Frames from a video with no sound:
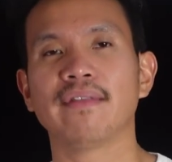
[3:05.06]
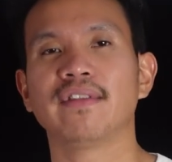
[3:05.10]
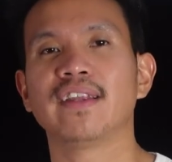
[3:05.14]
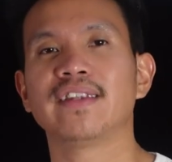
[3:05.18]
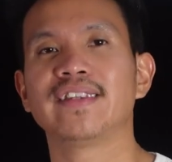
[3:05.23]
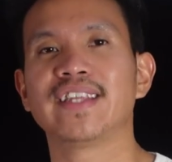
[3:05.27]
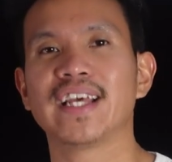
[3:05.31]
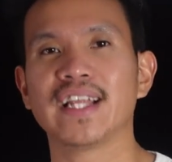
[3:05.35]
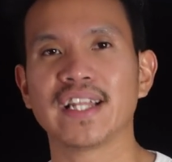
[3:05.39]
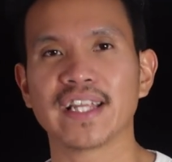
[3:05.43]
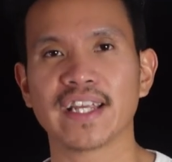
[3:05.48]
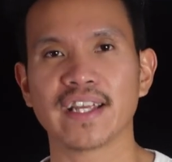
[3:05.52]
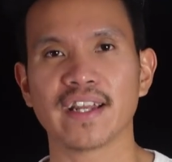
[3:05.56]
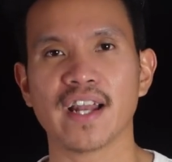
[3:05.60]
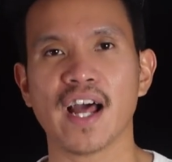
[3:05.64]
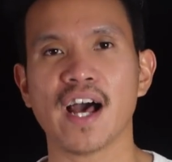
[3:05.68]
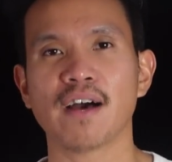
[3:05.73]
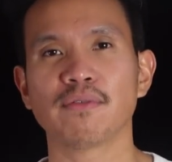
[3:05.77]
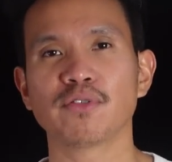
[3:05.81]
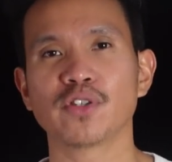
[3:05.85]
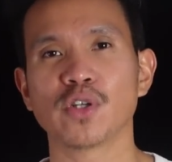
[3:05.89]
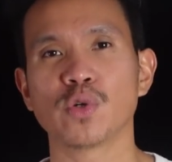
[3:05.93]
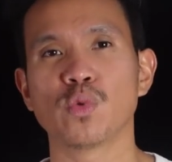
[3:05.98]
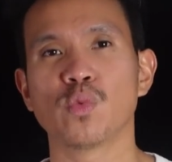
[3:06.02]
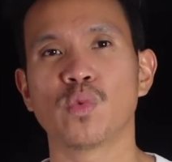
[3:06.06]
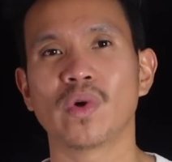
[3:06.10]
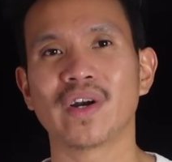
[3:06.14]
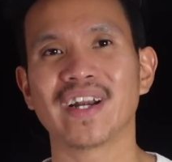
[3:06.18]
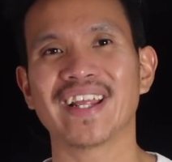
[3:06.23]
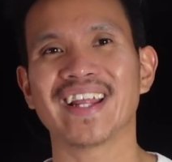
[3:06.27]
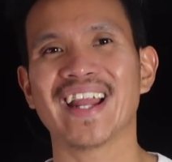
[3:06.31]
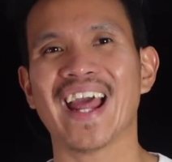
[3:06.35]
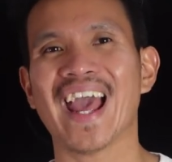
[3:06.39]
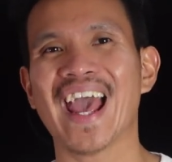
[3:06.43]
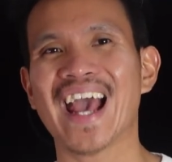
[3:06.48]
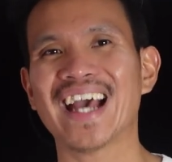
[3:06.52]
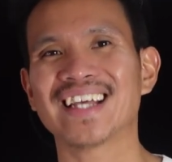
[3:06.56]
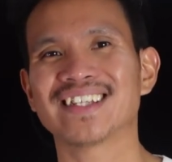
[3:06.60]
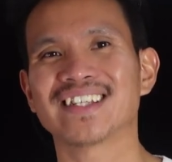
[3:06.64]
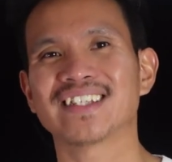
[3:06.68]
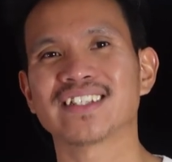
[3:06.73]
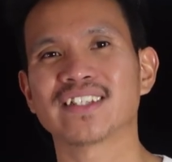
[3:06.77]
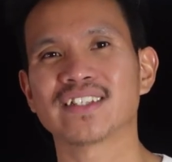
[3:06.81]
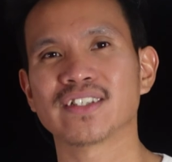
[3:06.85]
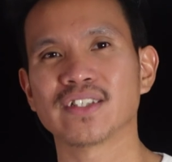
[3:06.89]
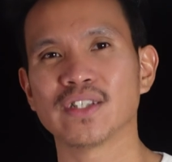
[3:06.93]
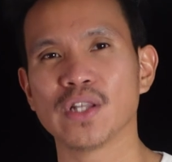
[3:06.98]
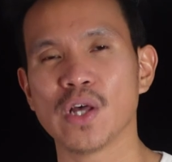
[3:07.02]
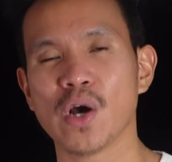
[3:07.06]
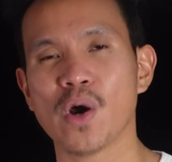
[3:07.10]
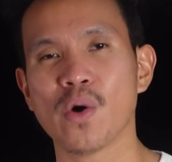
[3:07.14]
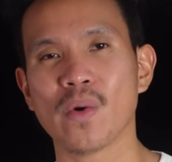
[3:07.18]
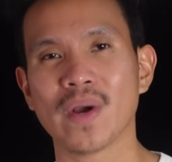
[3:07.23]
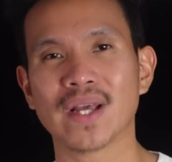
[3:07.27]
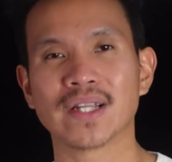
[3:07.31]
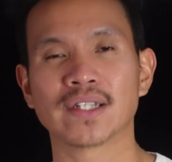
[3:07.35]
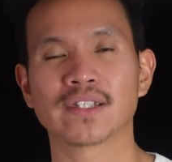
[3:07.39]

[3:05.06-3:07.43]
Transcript: the delicate option where it has a slow